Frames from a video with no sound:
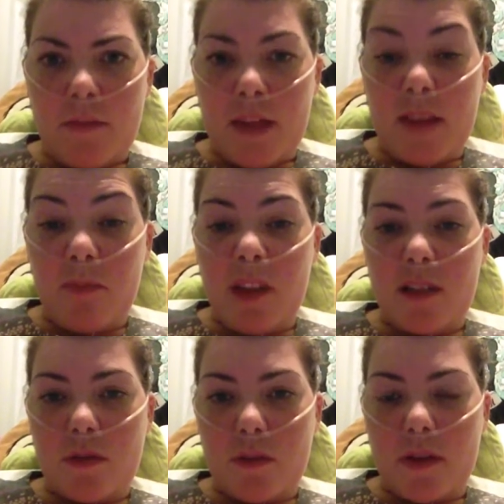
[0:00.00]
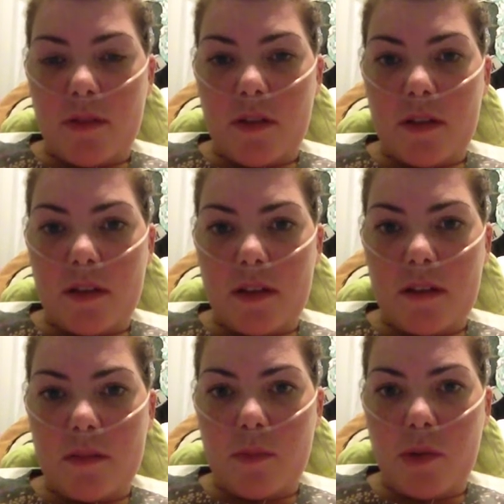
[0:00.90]
making pizza or whatever, you could get
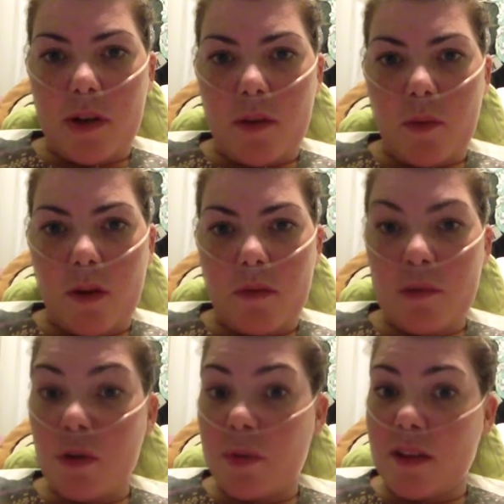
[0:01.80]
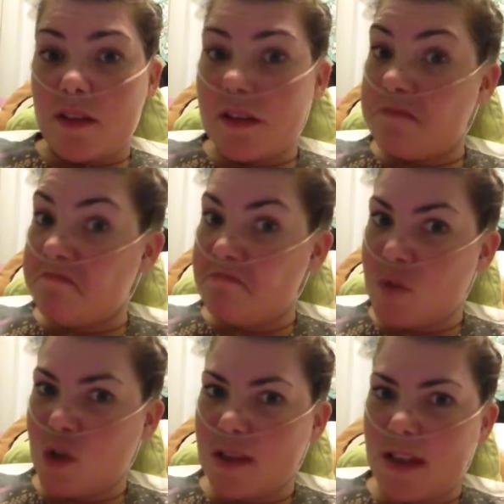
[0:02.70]
some pretty unwelcome toppings,
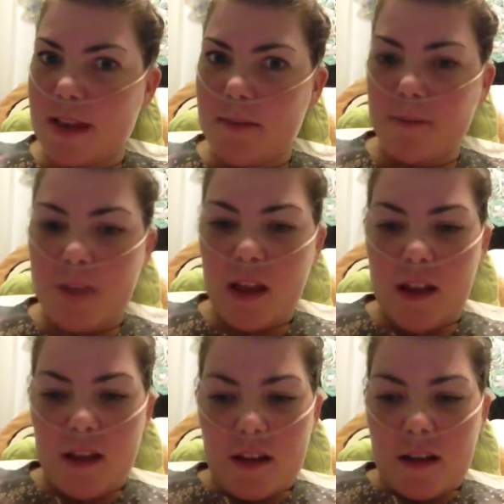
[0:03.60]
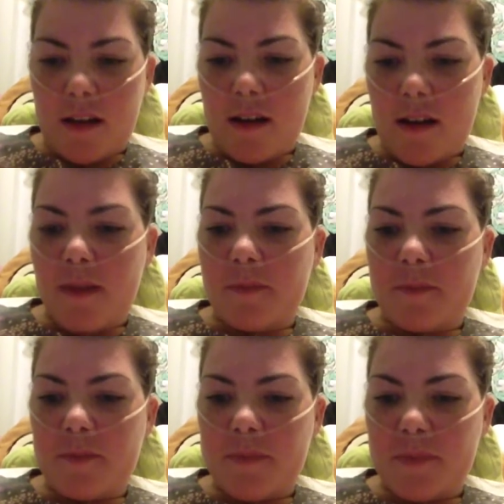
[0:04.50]
just saying.
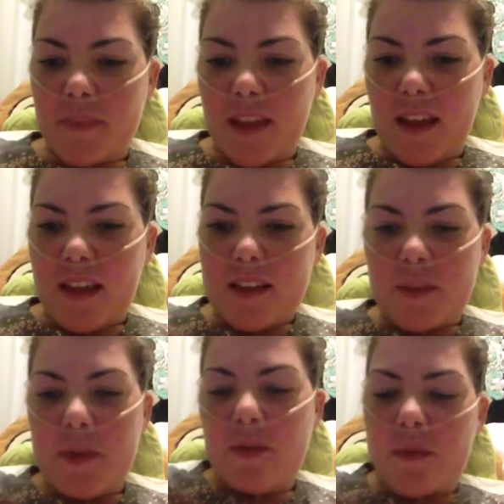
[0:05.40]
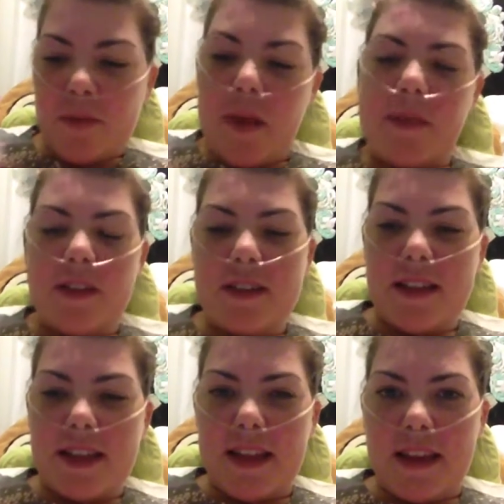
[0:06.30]
So we thought that maybe
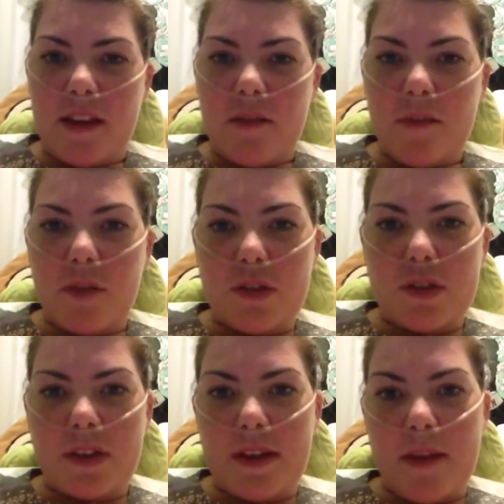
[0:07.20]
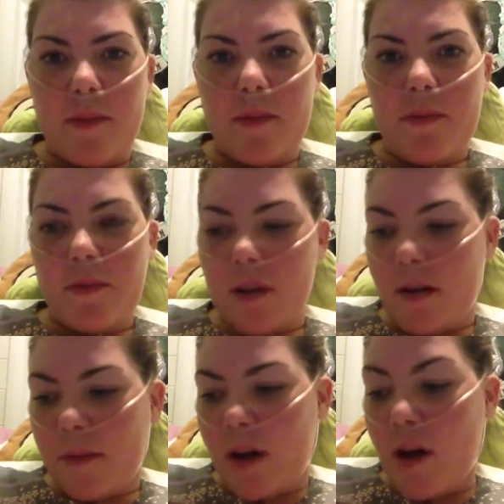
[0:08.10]
using the ultrasonic neb
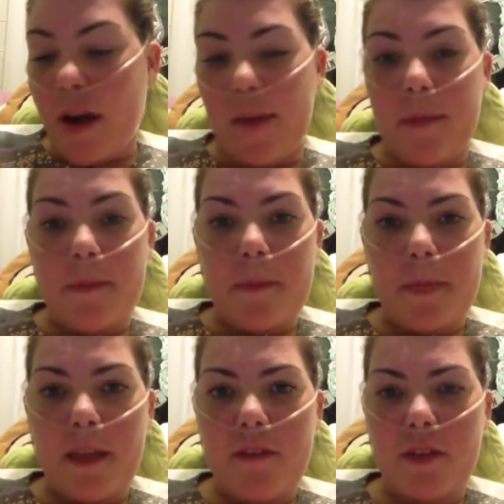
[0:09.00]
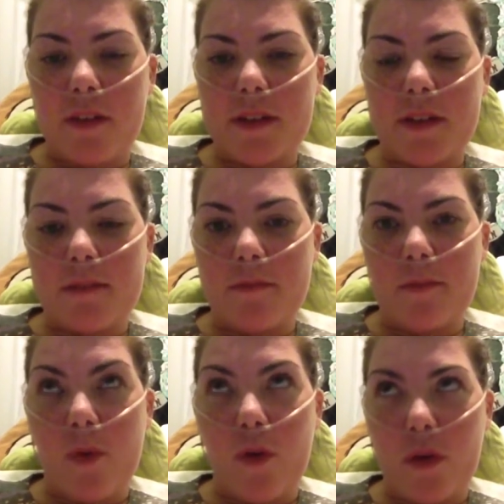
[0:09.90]
at home, even though it's
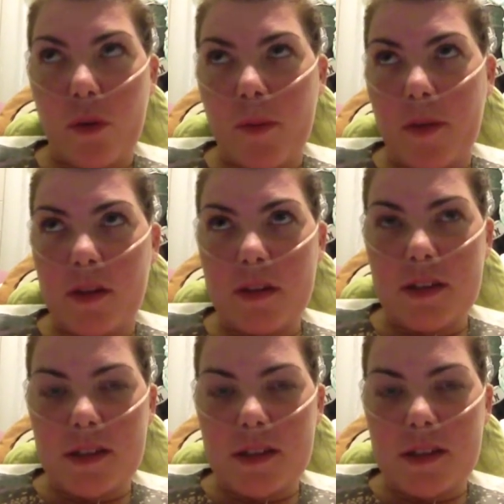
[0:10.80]
more equipment,